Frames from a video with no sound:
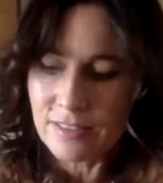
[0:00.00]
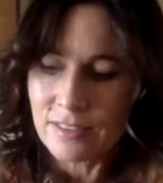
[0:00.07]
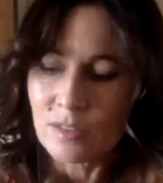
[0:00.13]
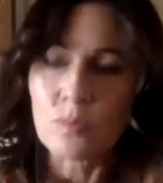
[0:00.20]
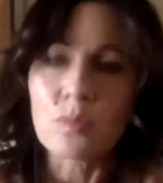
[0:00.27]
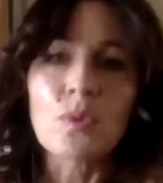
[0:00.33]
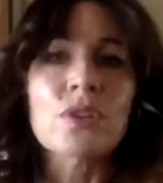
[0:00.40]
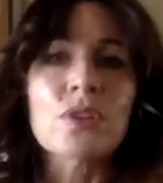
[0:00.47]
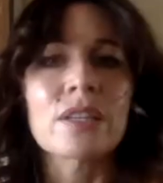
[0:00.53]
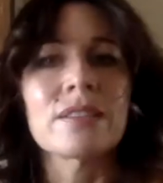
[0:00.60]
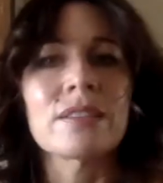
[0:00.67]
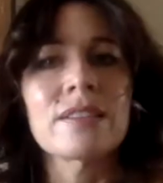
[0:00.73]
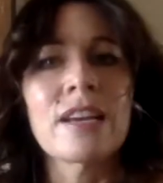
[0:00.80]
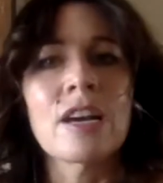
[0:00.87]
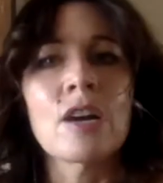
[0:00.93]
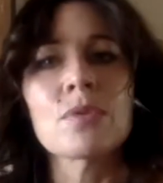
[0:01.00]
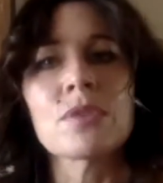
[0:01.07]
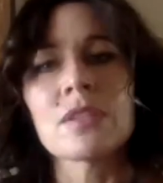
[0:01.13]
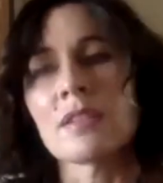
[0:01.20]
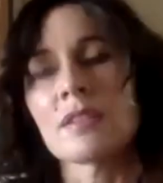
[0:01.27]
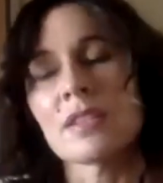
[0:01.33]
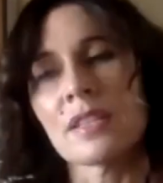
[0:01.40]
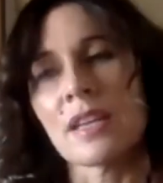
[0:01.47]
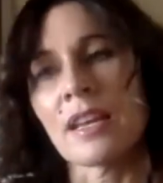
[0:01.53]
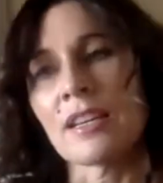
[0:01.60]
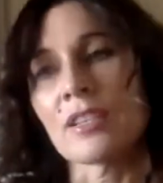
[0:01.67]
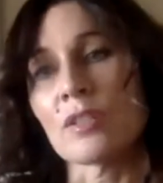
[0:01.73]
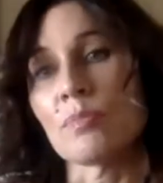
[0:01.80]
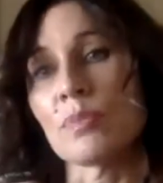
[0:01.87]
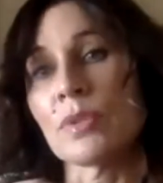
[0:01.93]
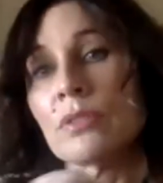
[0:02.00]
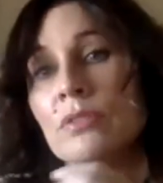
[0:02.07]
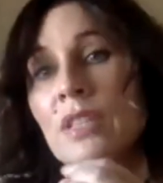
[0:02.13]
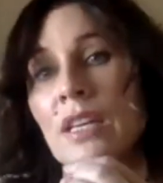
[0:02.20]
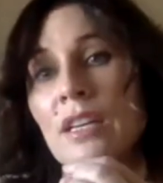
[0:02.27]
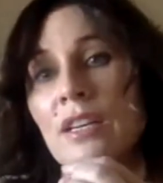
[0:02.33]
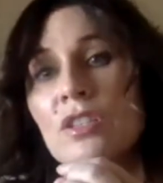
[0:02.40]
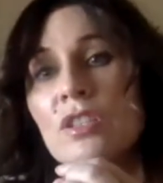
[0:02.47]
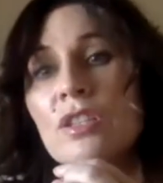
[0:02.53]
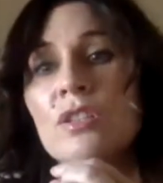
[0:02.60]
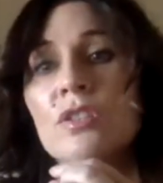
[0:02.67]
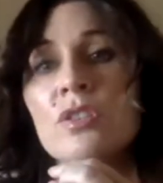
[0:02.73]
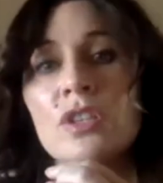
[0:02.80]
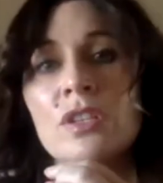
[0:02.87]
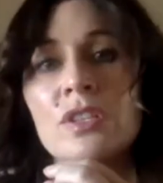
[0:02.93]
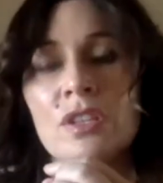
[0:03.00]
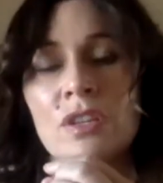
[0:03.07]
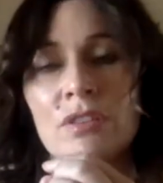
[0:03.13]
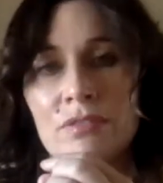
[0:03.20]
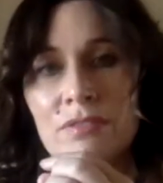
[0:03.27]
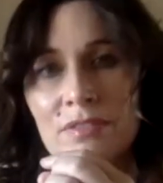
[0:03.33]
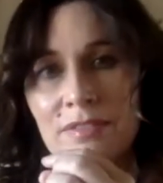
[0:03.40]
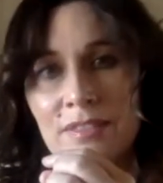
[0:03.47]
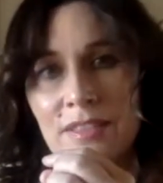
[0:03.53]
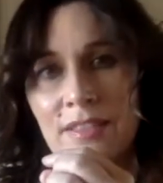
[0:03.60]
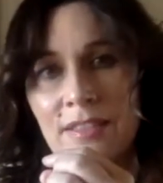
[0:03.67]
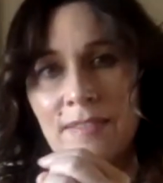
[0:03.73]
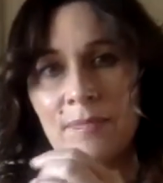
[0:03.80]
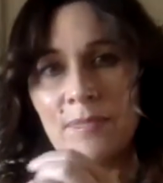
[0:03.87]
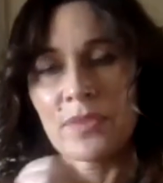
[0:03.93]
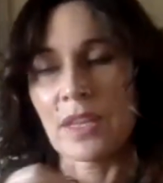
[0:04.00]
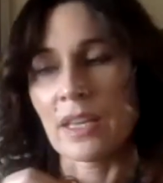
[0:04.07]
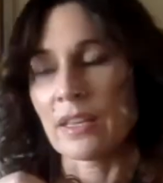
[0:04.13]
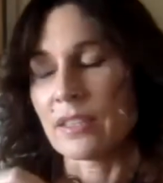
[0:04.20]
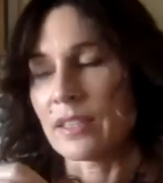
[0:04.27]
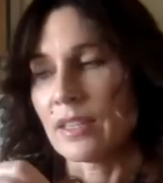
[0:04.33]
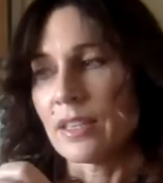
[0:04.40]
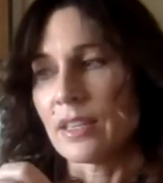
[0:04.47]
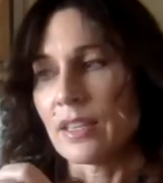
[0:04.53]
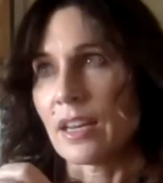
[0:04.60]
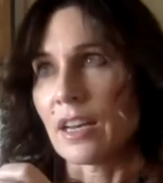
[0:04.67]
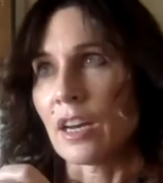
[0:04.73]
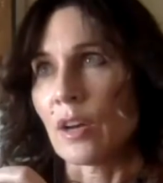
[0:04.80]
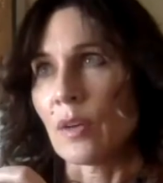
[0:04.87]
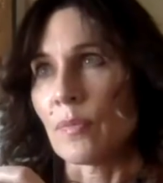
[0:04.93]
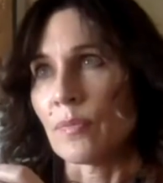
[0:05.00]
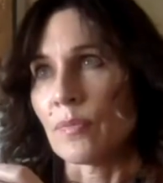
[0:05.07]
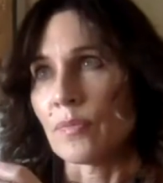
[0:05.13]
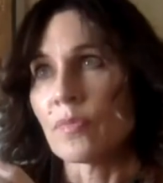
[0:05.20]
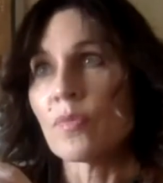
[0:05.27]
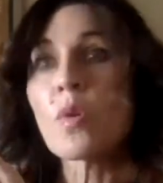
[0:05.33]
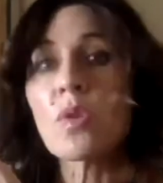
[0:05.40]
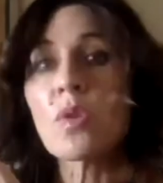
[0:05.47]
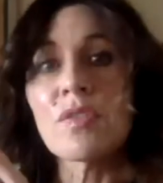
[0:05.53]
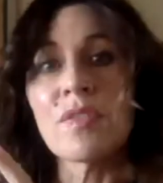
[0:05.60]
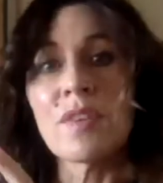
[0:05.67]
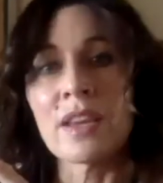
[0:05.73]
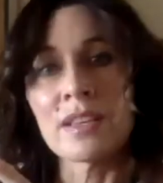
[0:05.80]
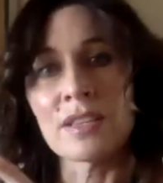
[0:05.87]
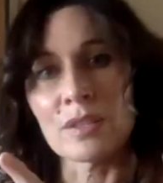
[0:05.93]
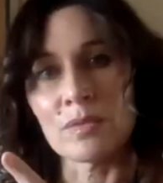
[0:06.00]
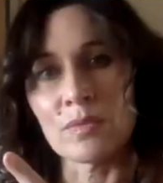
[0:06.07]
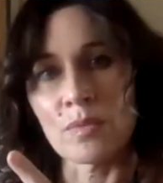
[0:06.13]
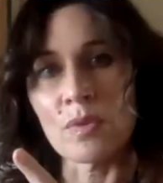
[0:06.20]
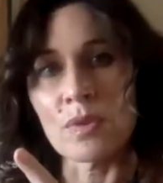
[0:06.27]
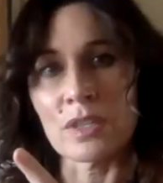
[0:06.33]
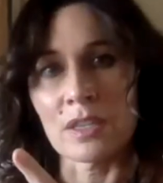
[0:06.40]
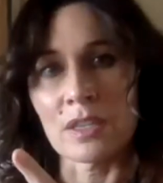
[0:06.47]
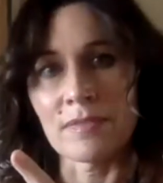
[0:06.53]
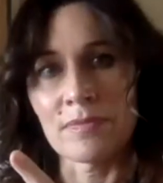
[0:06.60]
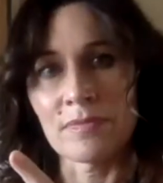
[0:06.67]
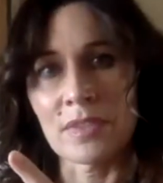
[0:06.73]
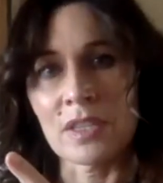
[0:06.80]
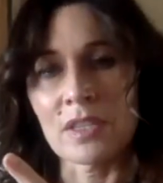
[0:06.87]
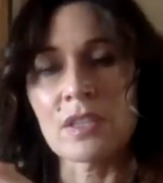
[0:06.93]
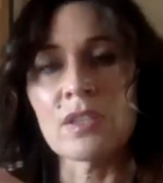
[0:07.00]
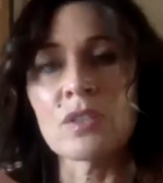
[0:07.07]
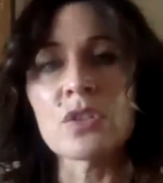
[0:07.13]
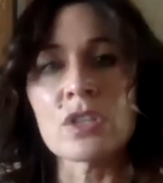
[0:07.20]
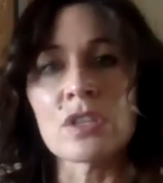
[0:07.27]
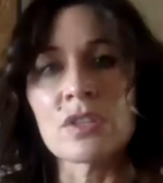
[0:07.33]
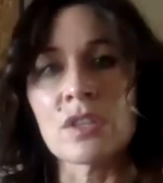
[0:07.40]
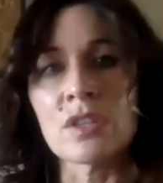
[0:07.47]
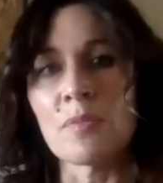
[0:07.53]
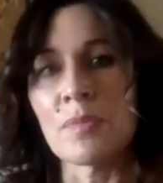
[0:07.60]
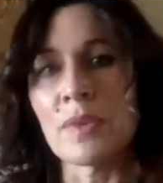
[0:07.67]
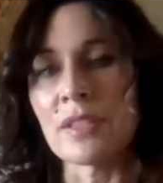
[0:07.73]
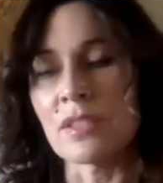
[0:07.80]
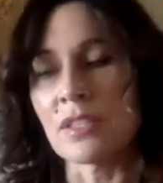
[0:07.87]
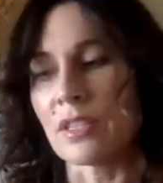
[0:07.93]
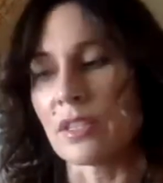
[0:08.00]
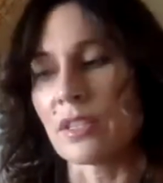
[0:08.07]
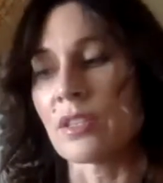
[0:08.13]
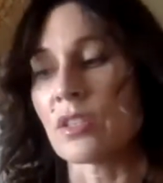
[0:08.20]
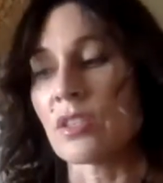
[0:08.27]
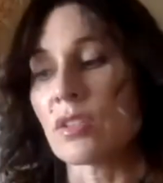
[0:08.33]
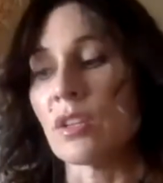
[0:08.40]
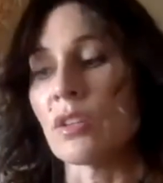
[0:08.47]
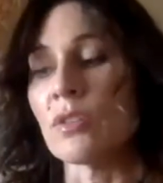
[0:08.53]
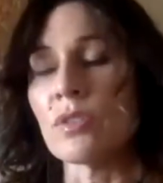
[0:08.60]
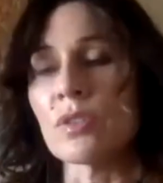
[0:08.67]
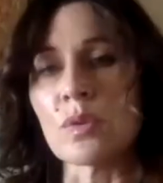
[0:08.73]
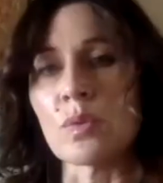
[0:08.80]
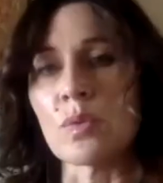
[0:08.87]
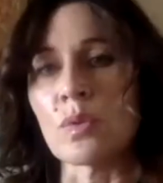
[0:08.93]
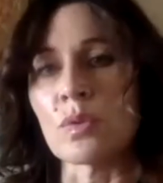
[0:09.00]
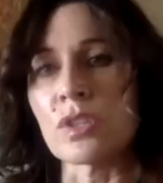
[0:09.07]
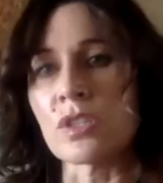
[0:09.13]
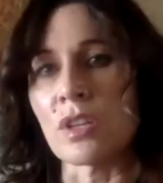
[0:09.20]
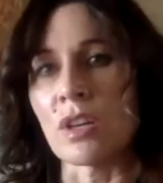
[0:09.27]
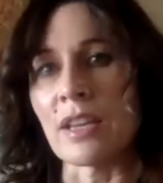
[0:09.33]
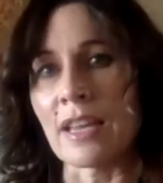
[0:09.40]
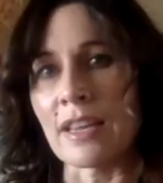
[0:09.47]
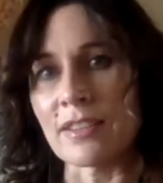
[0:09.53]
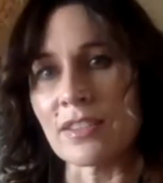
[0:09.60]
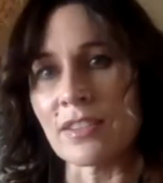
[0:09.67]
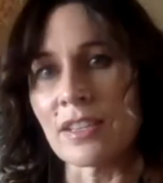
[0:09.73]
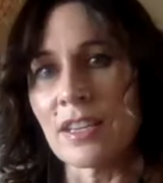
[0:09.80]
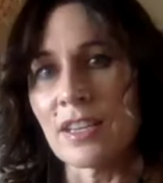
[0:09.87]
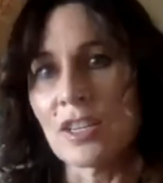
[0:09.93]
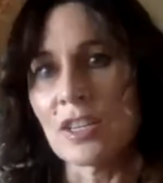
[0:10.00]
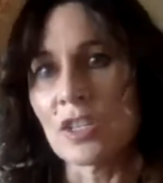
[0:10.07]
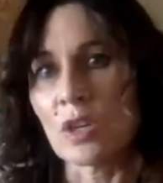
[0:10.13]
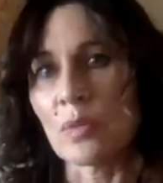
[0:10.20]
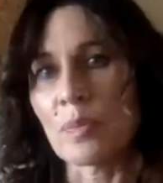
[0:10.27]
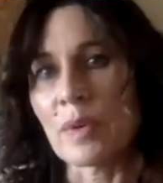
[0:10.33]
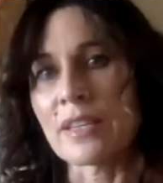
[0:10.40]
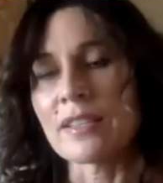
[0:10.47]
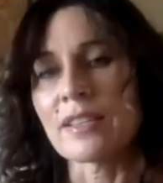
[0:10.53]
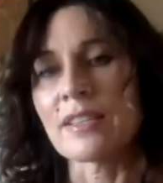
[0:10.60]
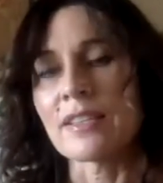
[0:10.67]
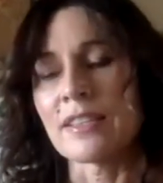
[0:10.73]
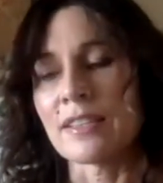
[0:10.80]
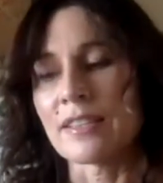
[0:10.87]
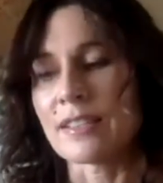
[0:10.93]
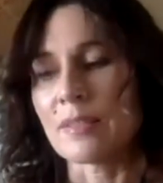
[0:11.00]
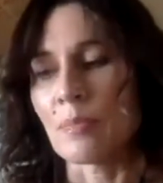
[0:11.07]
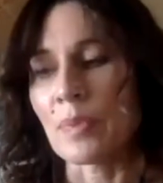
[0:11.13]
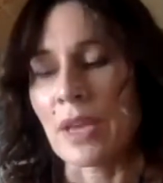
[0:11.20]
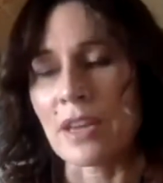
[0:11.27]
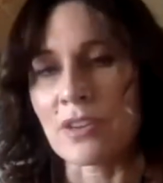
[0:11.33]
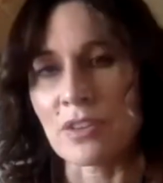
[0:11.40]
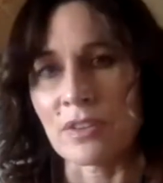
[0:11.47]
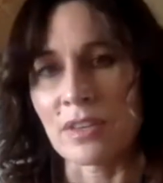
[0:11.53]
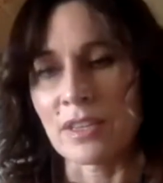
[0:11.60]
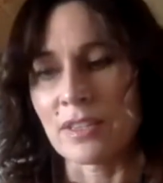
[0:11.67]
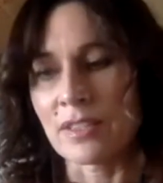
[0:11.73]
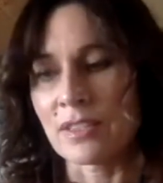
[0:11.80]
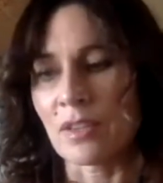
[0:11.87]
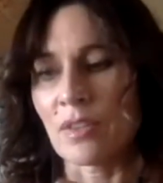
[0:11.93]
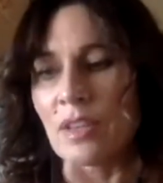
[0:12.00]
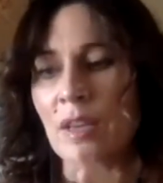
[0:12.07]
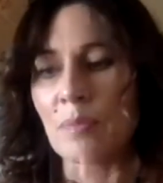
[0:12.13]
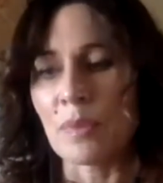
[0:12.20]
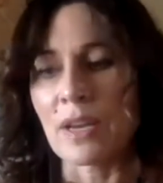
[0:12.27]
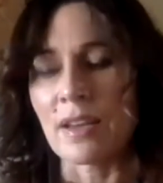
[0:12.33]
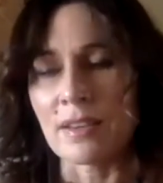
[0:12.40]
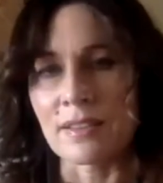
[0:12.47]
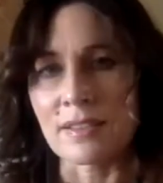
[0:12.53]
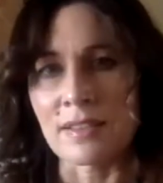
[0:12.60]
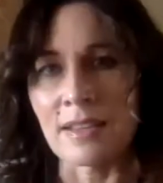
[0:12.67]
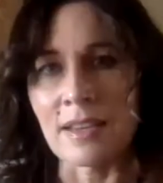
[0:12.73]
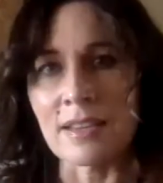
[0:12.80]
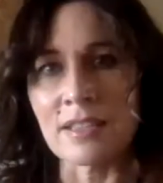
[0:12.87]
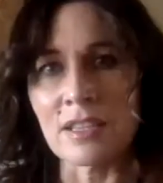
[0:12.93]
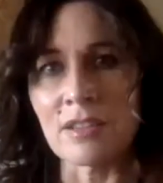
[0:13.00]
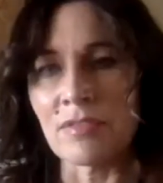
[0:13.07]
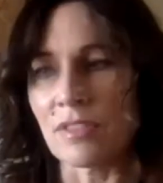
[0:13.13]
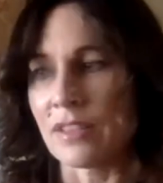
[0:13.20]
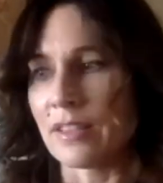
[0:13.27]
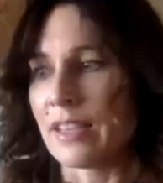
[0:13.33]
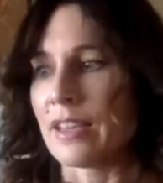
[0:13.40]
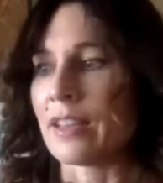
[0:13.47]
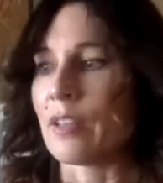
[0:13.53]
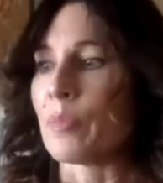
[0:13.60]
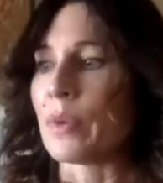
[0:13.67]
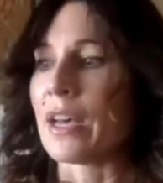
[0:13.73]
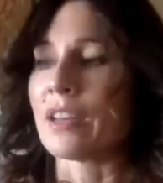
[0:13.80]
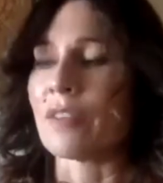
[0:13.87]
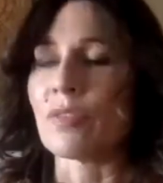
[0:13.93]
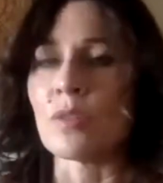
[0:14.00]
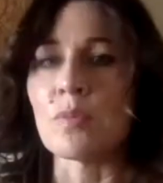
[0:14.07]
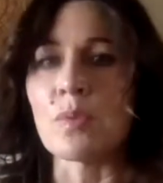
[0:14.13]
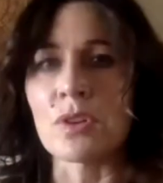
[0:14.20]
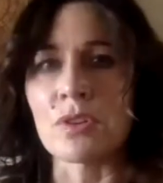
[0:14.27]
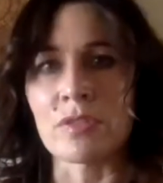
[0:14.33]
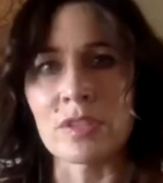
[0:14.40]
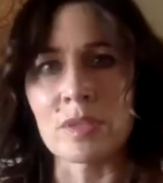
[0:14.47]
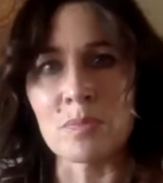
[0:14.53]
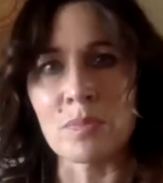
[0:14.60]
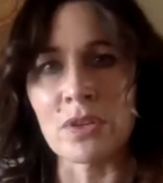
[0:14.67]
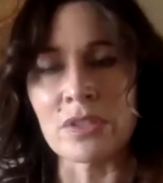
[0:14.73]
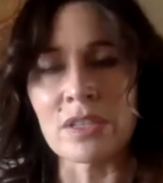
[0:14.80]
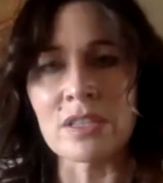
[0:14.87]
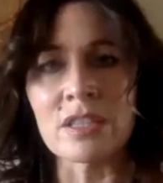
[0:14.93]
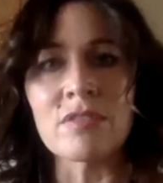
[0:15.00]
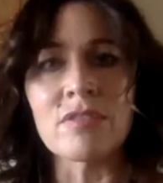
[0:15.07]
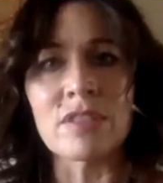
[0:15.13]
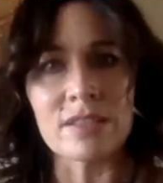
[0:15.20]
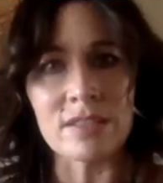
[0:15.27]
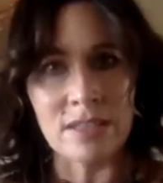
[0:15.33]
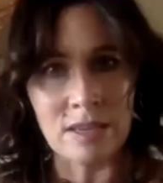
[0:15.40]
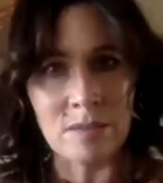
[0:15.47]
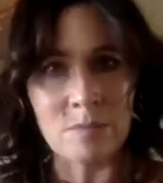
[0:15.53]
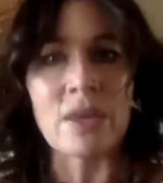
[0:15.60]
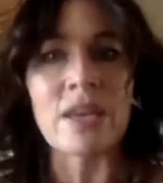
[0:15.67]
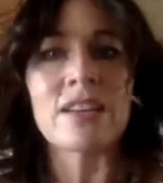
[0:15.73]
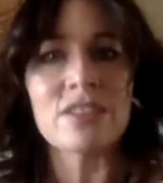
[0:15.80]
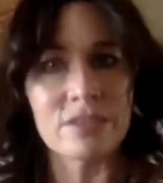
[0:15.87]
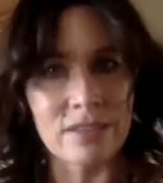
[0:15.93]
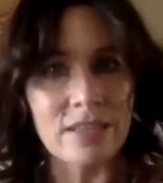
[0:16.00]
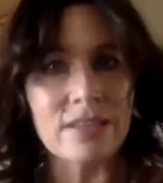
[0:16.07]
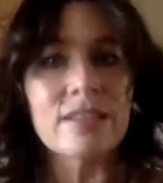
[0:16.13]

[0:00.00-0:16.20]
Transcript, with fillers: water helps it's starting to build that exclusion zone, that um, fourth phase of water Exclusion zone means it excludes all solutes. So basically it's a battery. So that part is negative and the other part of the water is positive. It's like a battery.